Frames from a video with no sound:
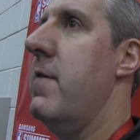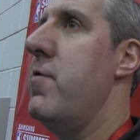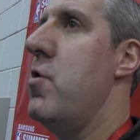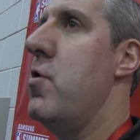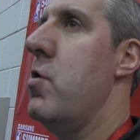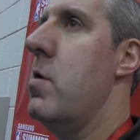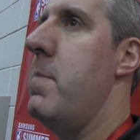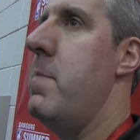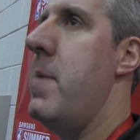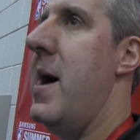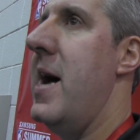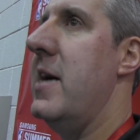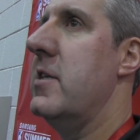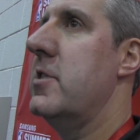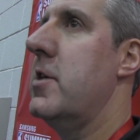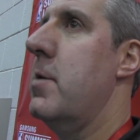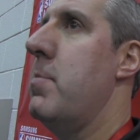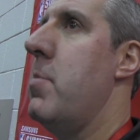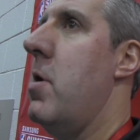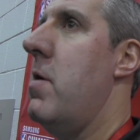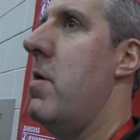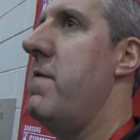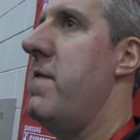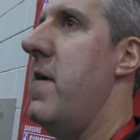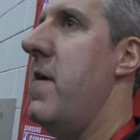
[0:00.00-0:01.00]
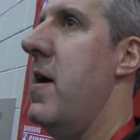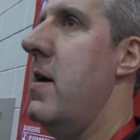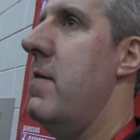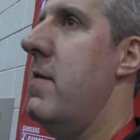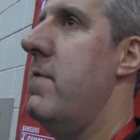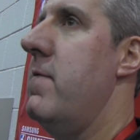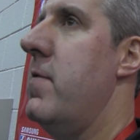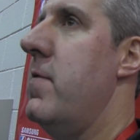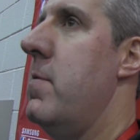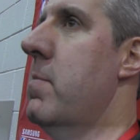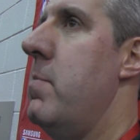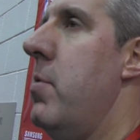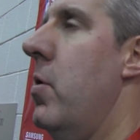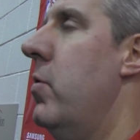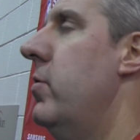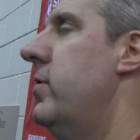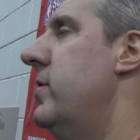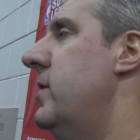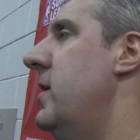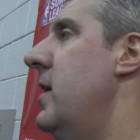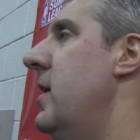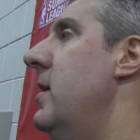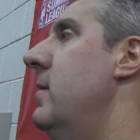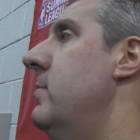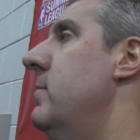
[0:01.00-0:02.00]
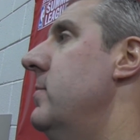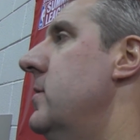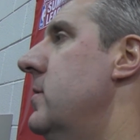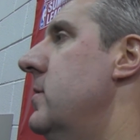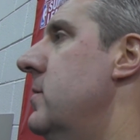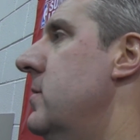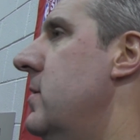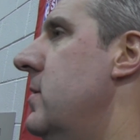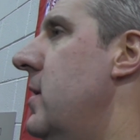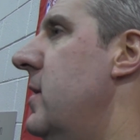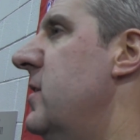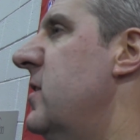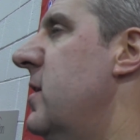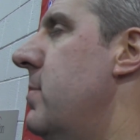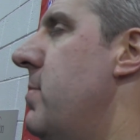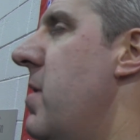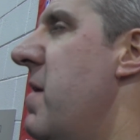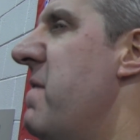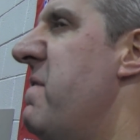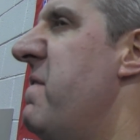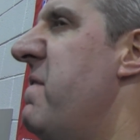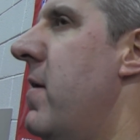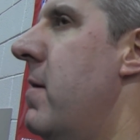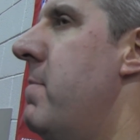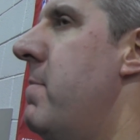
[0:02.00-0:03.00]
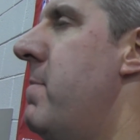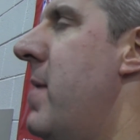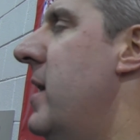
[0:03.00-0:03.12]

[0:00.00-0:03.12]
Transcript: if you're a basketball fan for both teams, it's gonna be a fun